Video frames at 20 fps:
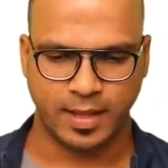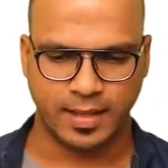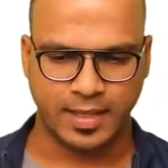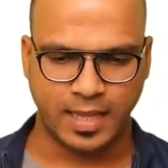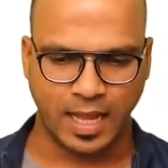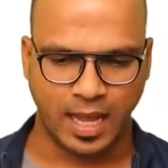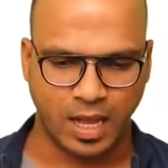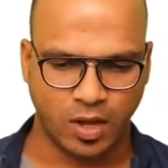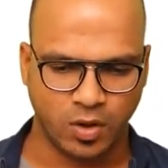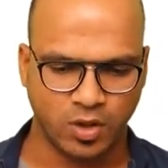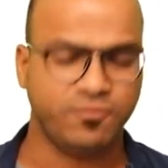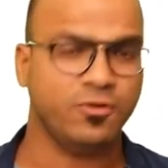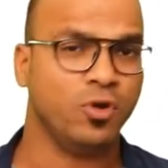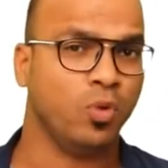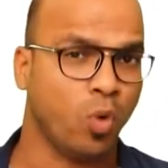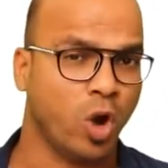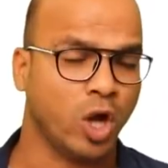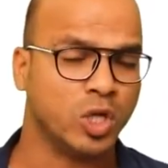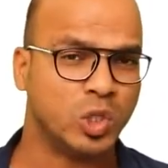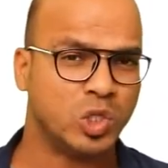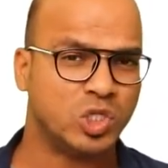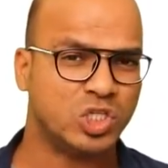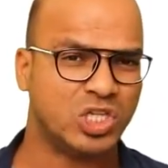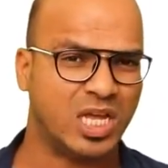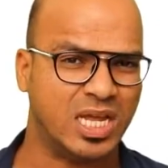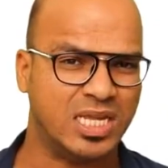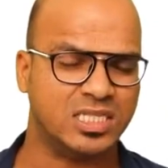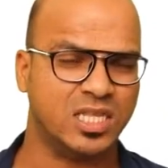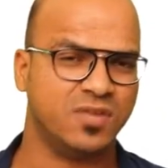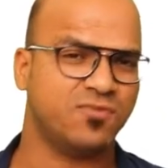Now, if you want to
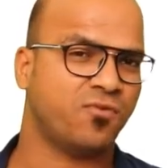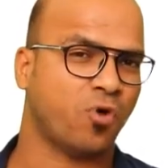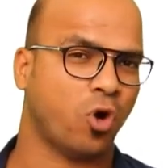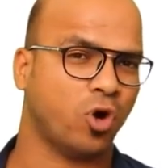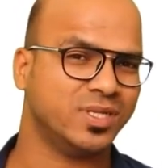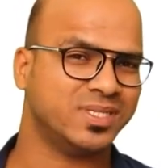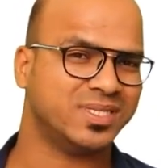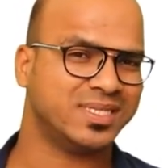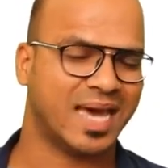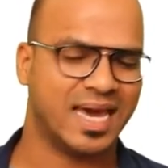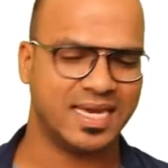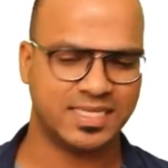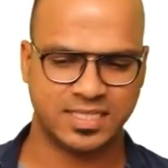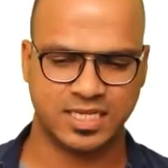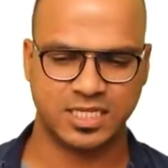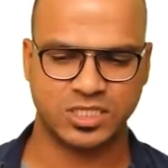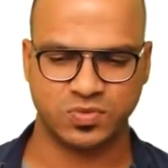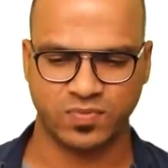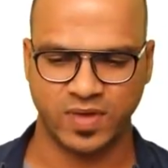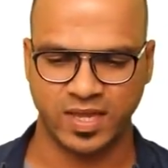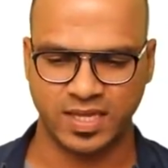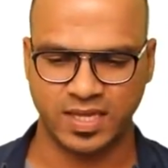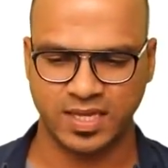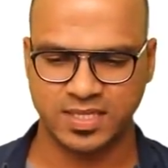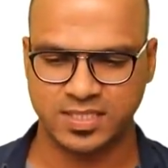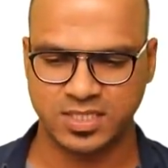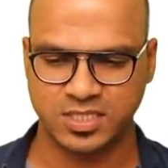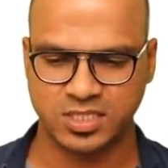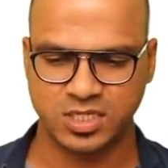change the font size, it's very easy.